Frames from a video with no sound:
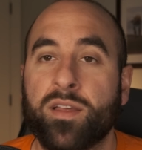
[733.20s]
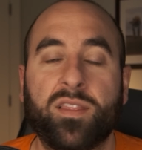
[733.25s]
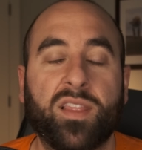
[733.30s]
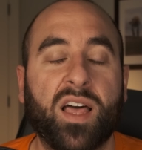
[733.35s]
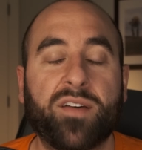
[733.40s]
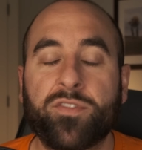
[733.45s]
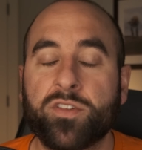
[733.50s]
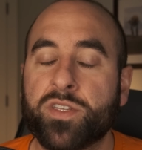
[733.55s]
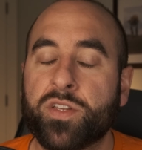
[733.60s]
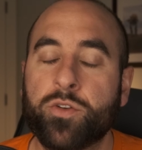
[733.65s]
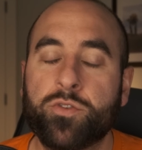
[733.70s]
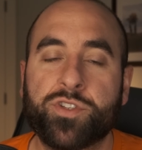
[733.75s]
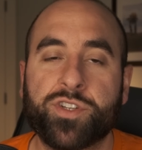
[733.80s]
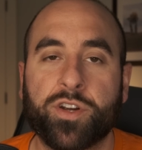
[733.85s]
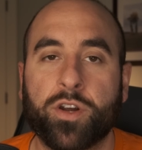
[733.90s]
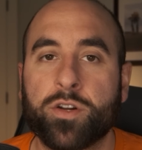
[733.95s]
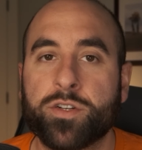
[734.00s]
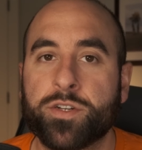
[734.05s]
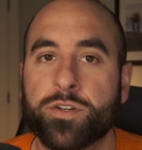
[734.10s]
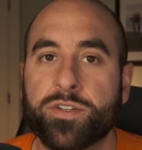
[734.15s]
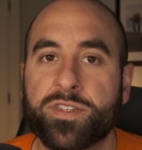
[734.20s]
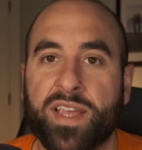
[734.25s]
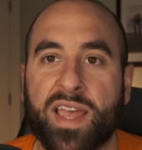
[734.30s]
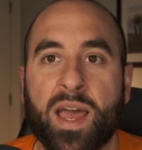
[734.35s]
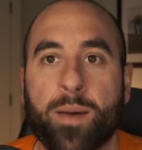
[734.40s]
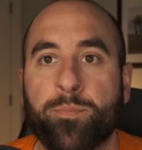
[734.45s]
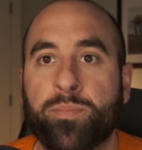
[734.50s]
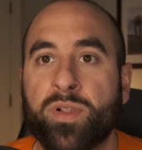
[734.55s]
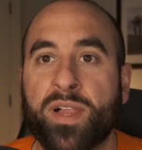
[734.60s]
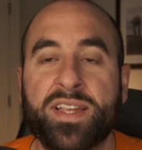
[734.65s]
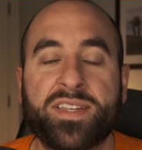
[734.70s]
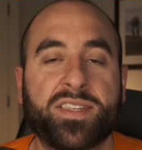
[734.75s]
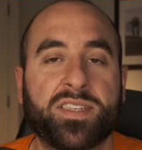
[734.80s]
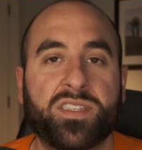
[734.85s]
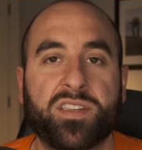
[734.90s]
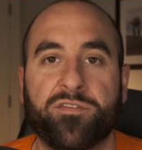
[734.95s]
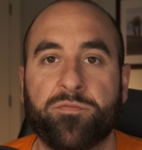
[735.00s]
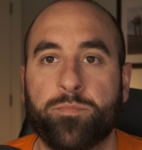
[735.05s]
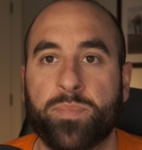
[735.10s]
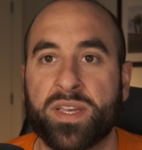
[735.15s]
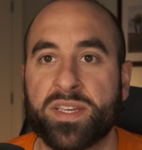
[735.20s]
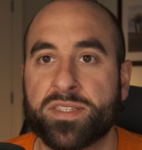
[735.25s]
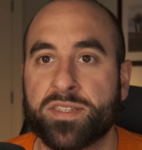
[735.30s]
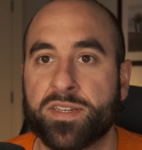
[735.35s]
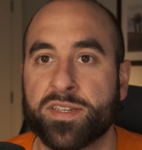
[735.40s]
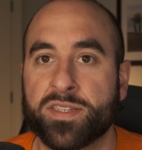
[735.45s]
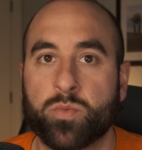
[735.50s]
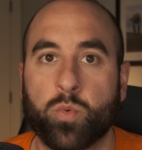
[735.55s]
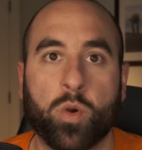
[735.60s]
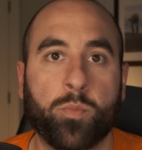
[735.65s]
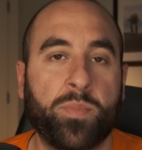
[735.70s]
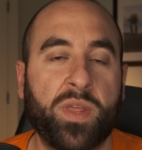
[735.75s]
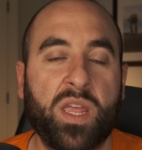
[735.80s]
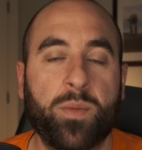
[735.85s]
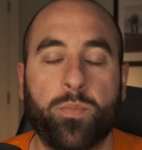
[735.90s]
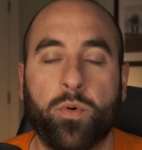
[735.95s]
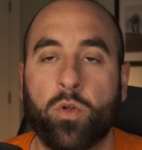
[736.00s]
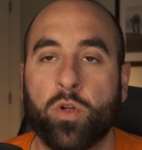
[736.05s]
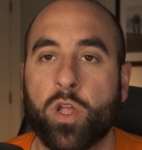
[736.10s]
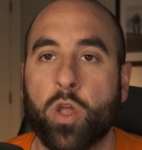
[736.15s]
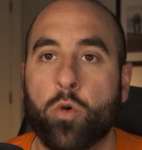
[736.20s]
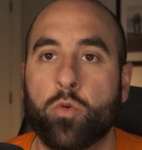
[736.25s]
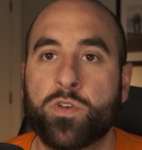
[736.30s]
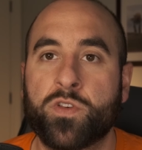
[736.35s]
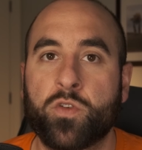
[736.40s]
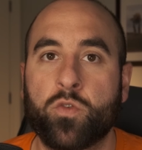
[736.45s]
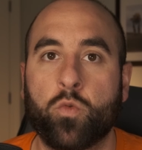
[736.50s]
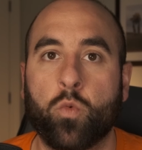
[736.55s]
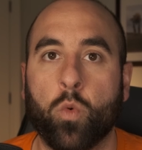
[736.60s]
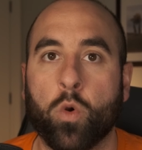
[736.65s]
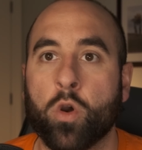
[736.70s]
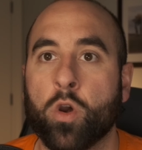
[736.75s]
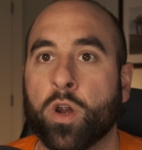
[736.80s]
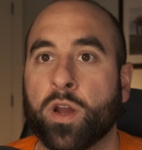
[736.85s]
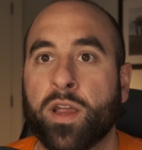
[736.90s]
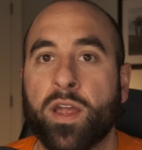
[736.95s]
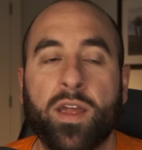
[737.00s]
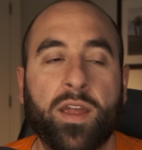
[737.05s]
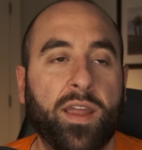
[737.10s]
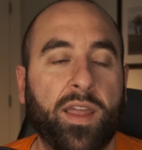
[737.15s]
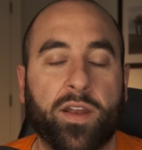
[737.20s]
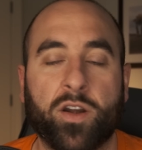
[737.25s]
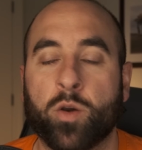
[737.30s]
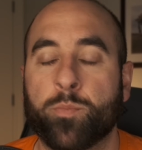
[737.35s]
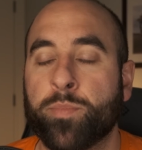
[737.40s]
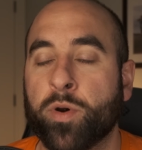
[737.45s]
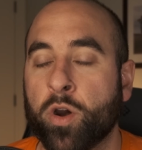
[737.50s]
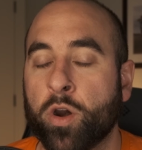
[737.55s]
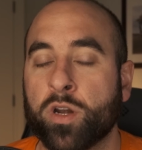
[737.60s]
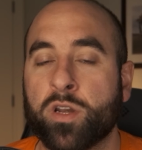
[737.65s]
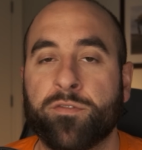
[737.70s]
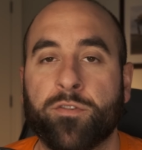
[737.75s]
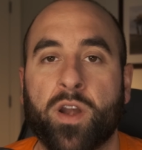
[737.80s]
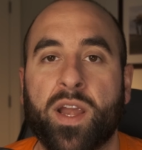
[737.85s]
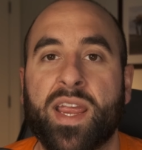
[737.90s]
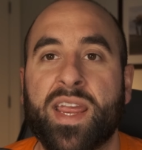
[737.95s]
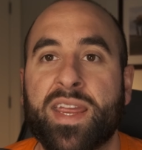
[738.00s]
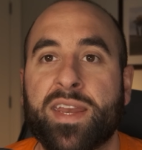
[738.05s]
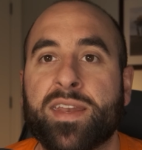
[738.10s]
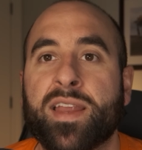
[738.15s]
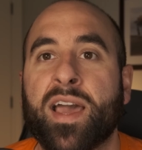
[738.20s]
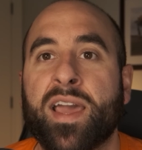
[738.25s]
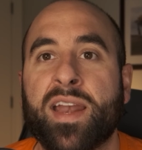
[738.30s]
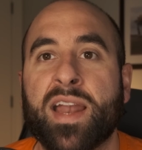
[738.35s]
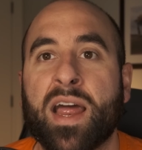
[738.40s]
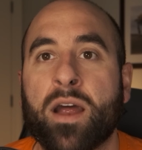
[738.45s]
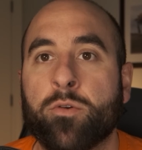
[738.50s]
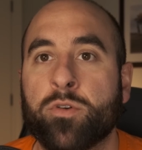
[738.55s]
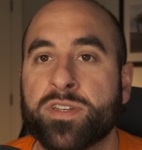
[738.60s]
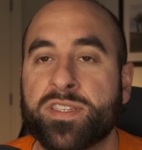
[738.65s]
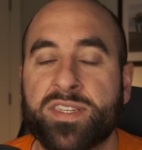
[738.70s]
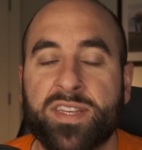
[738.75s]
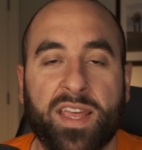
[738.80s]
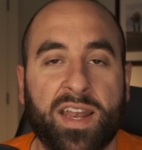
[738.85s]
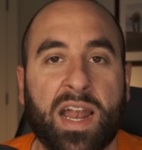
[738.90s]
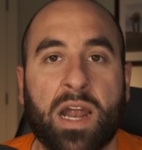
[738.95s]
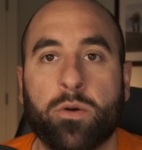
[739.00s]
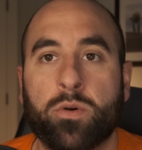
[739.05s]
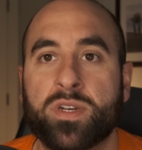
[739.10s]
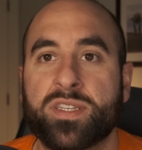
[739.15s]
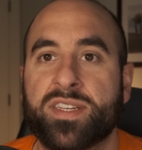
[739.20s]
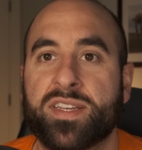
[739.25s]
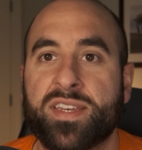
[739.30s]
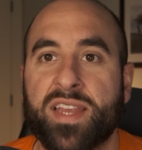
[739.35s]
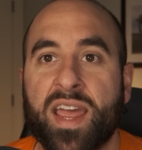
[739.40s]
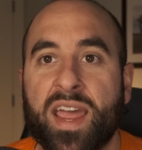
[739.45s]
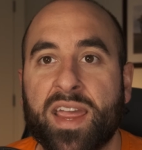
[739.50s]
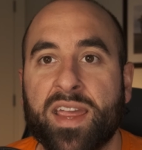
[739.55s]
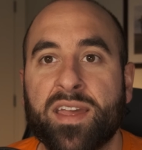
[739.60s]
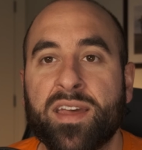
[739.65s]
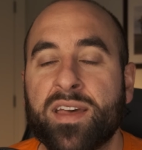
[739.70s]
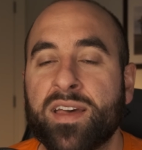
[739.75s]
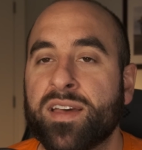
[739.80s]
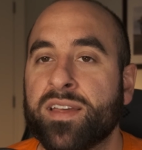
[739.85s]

Level 2 chargers at places of business where people go to work and are parked for 8, 9 hours, 10 hours a day.